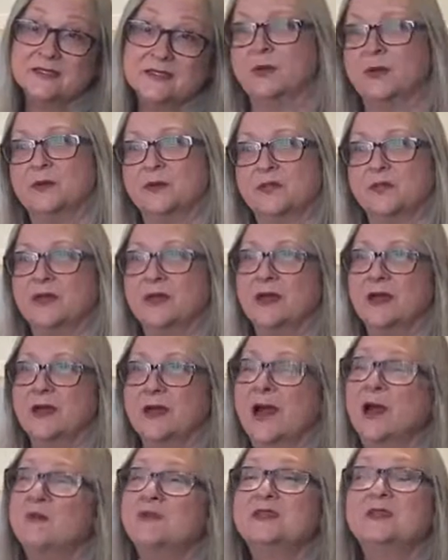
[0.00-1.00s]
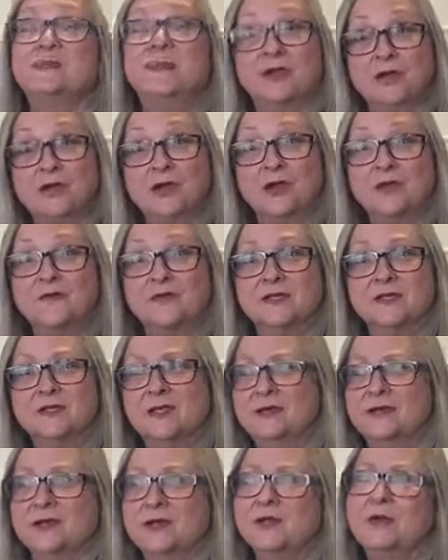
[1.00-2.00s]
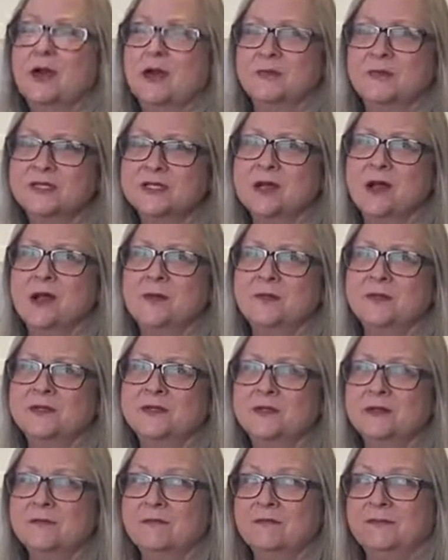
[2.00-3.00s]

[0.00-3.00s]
I was a bit nervous. I knew I was competent,